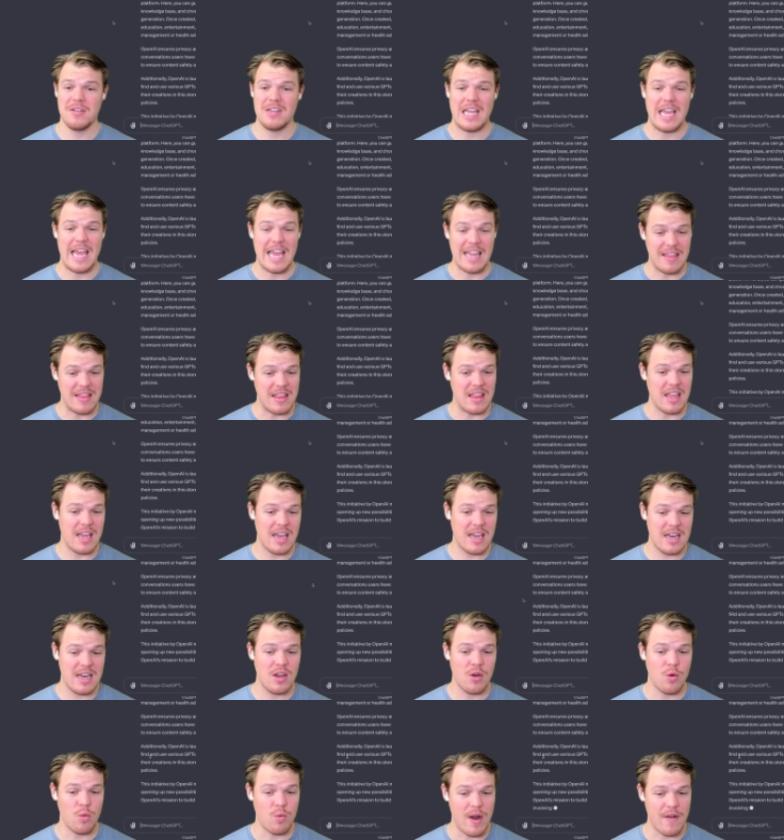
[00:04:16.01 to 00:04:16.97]
It did
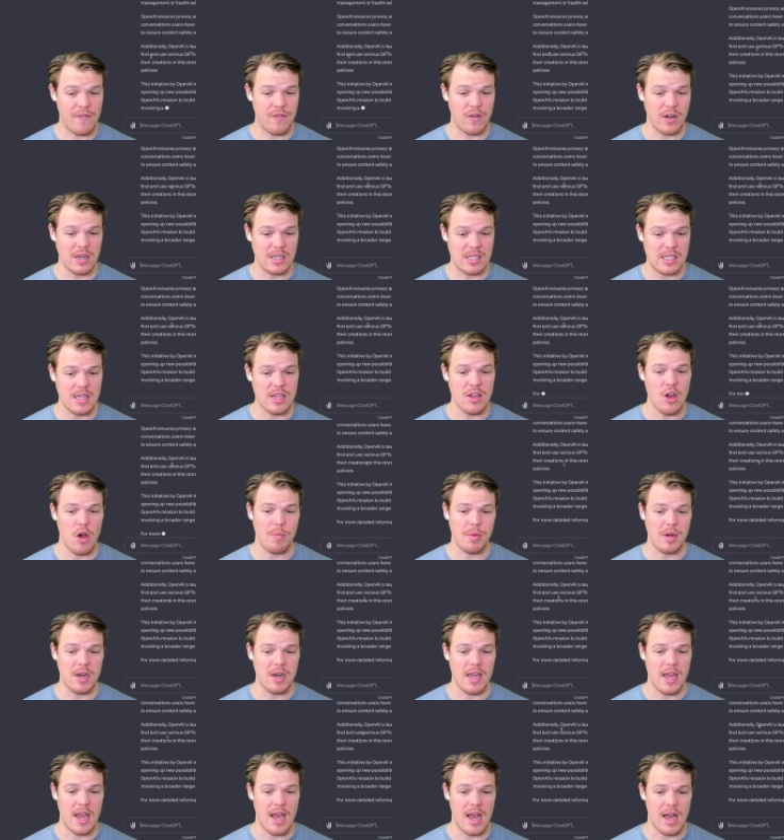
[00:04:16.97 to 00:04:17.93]
reference the
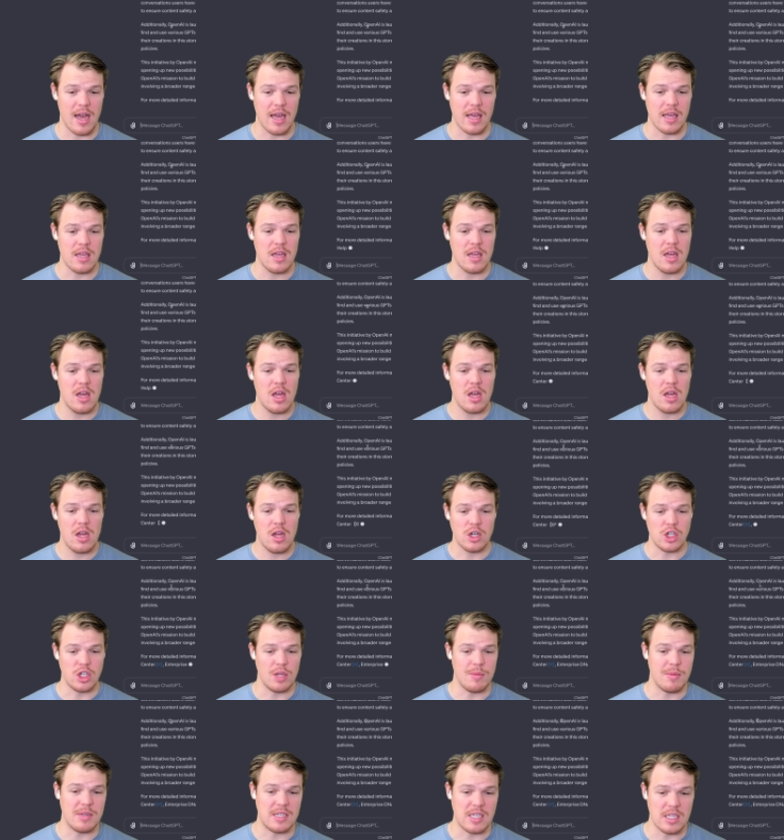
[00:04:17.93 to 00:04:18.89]
OpenAI
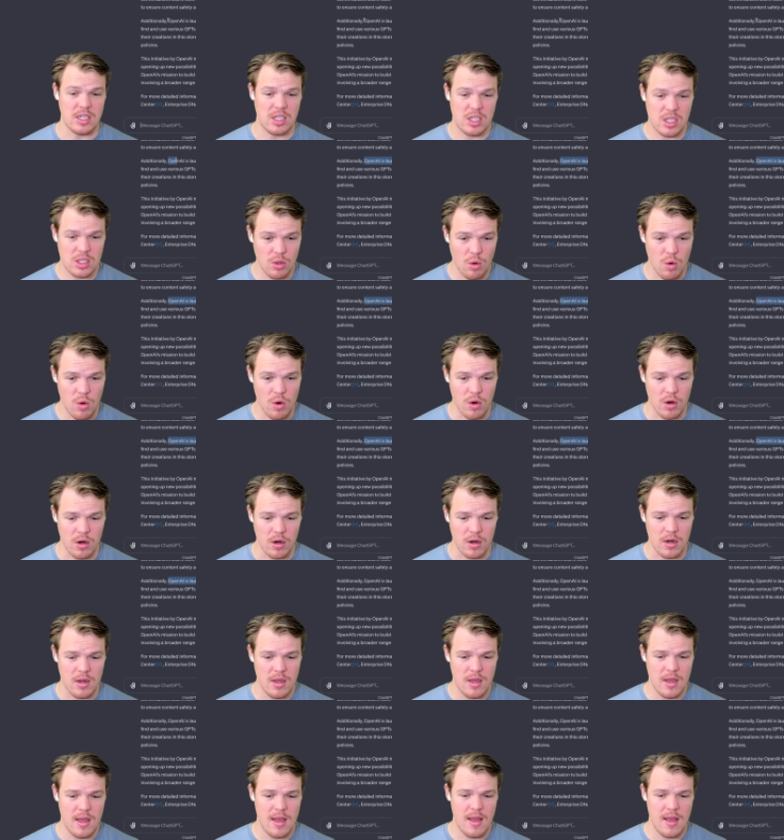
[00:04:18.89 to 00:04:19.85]
GPT store,
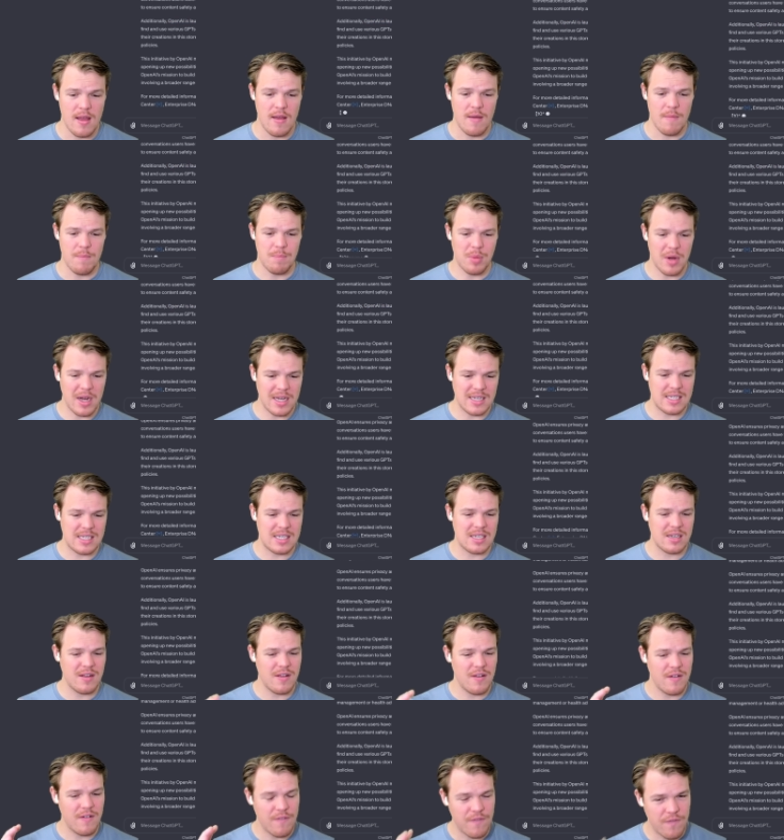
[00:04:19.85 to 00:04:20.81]
but
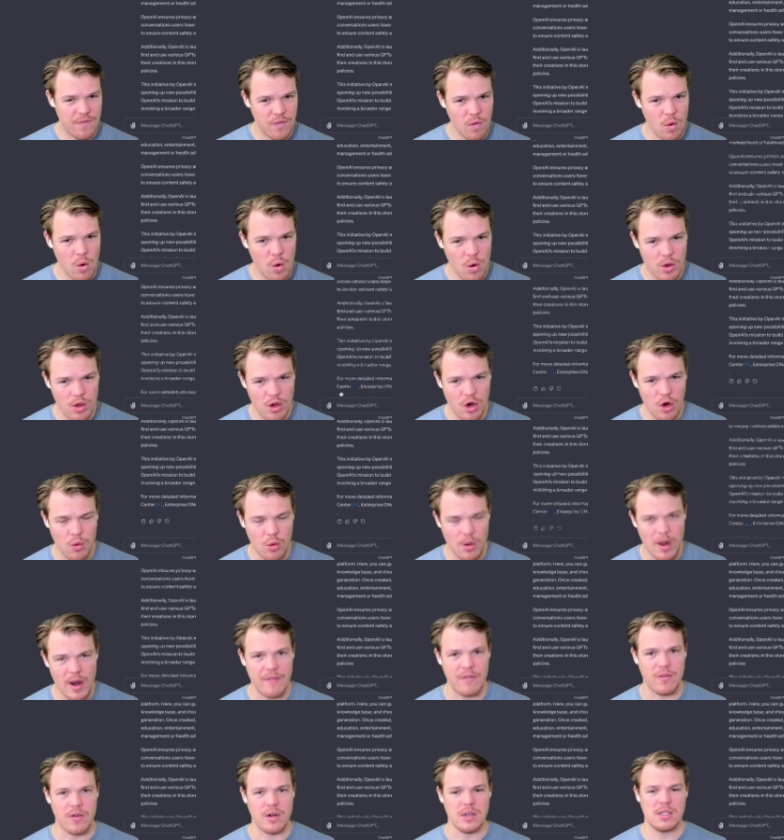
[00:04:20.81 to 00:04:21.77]
for your
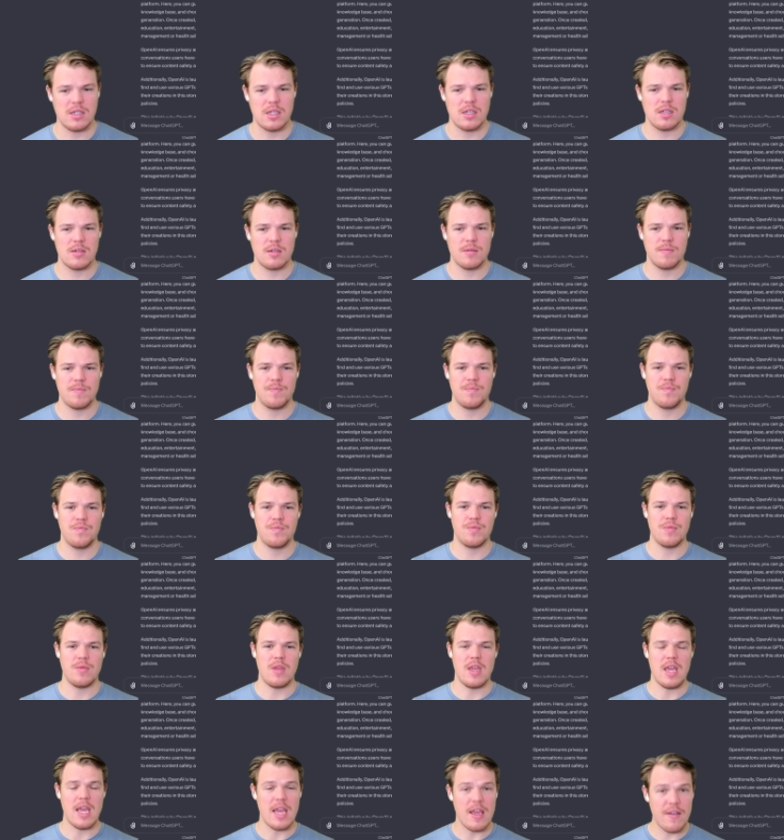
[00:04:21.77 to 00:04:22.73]
reference,
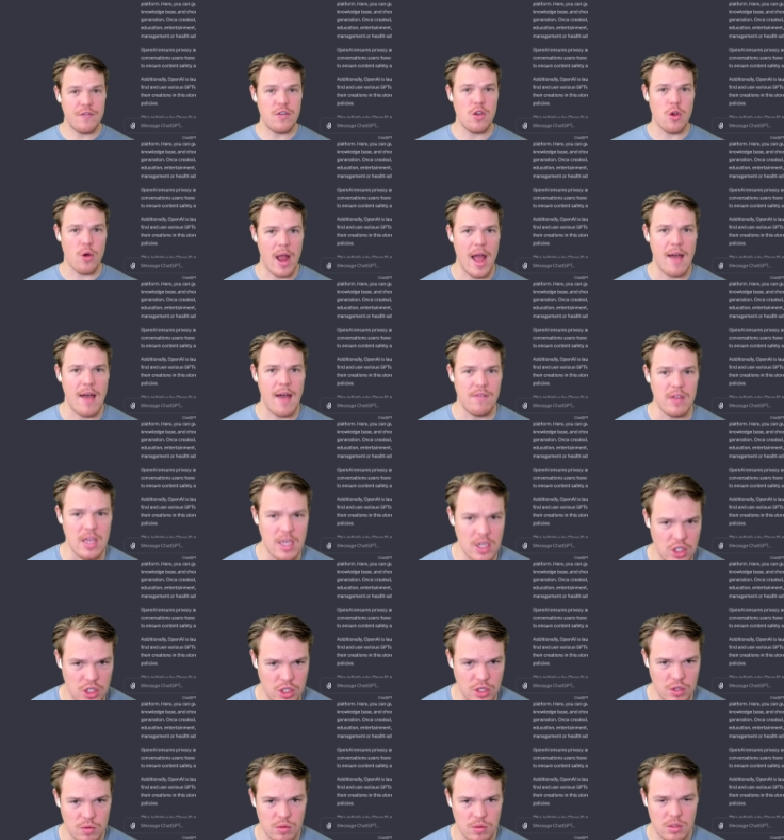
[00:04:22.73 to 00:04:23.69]
if you're having
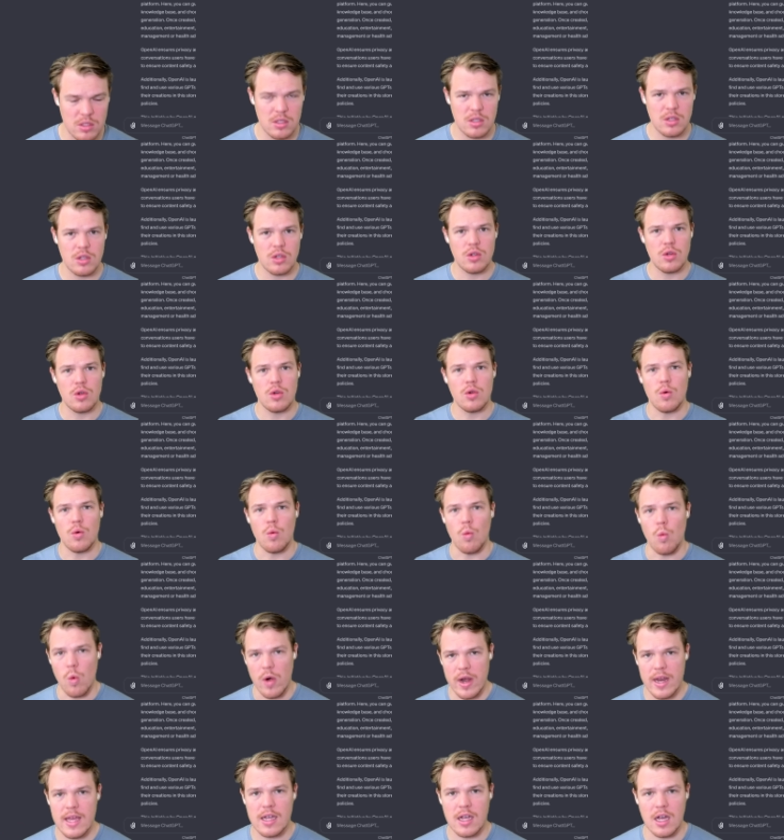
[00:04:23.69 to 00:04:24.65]
issues
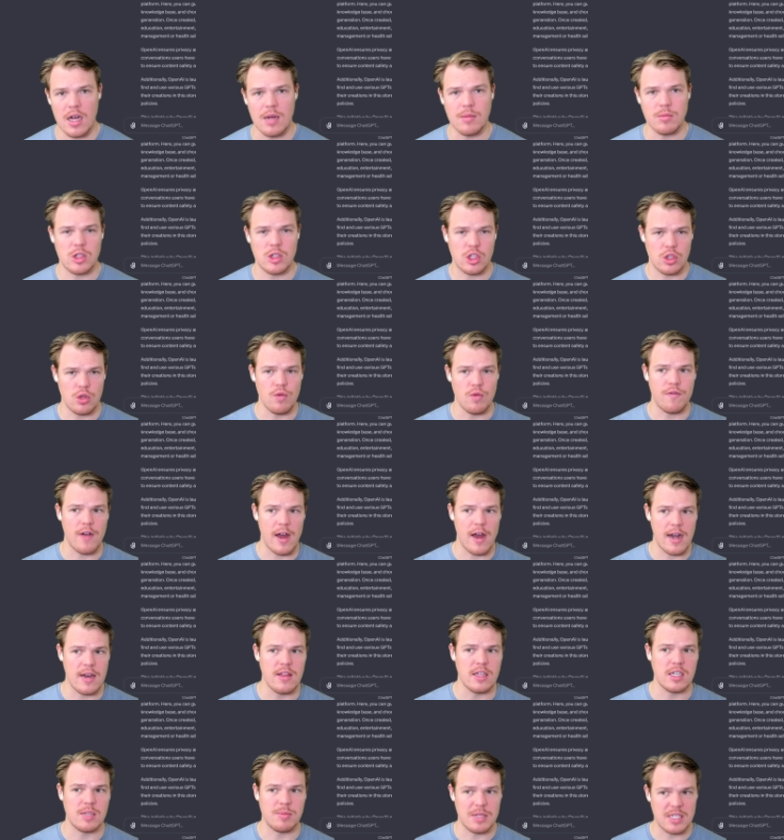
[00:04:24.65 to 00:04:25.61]
when it comes to
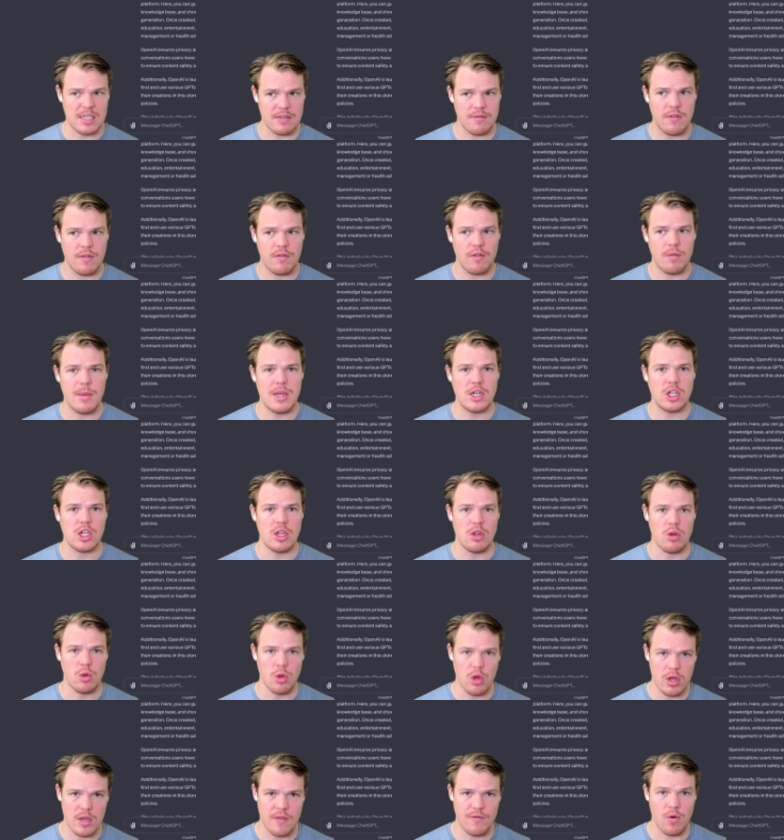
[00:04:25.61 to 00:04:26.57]
finding the specific information that you're
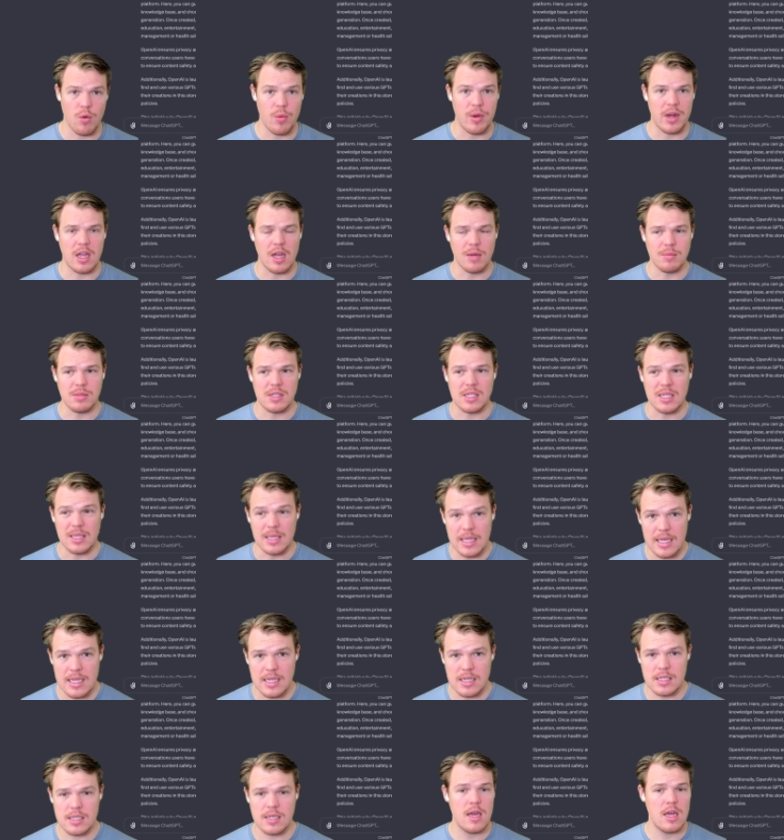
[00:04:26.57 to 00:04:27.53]
looking for when it comes to
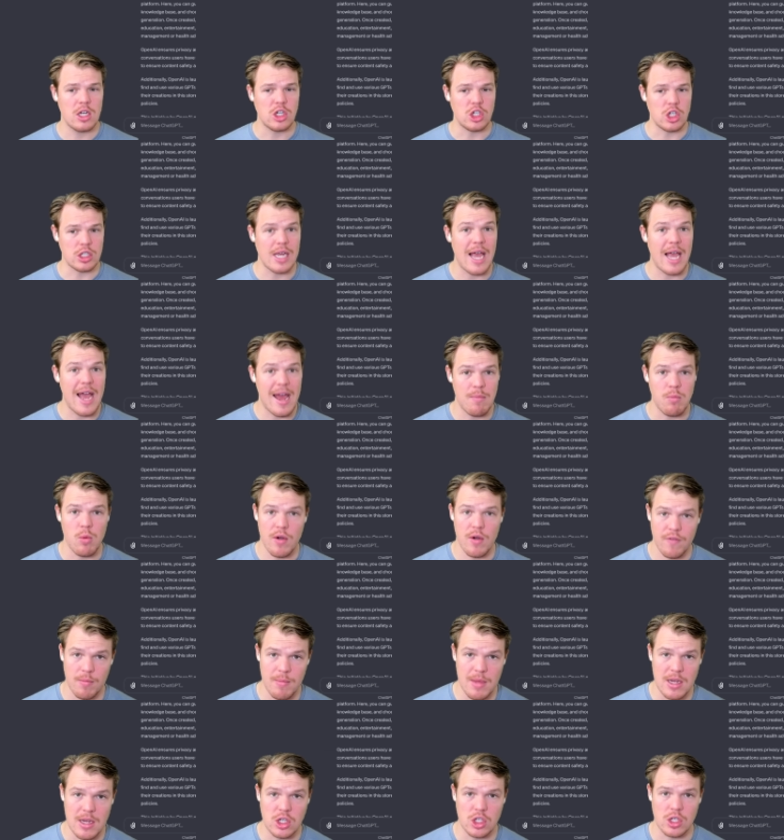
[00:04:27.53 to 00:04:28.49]
links, just add more
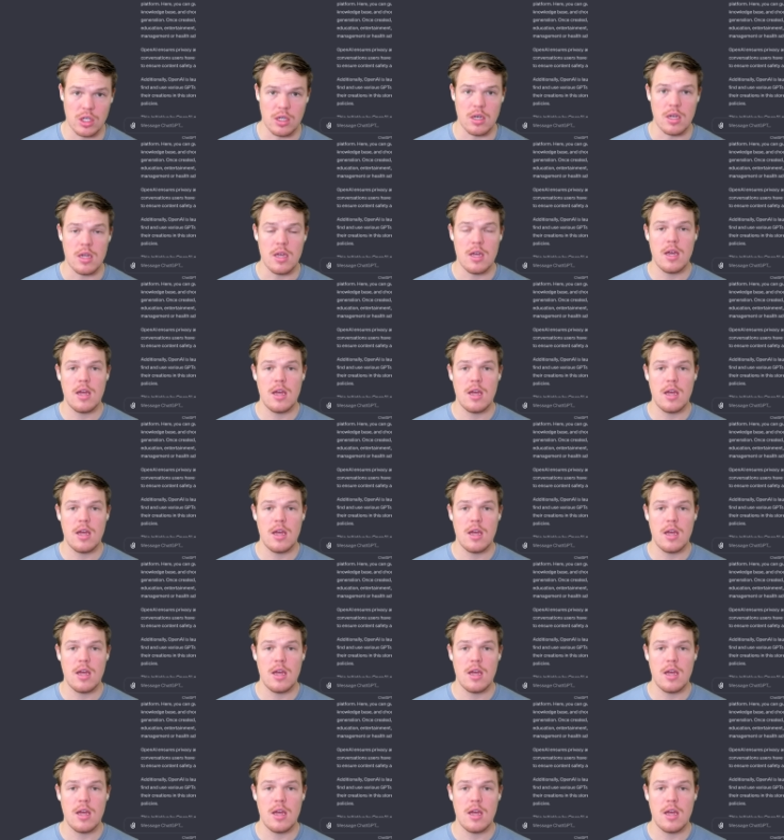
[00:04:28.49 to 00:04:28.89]
information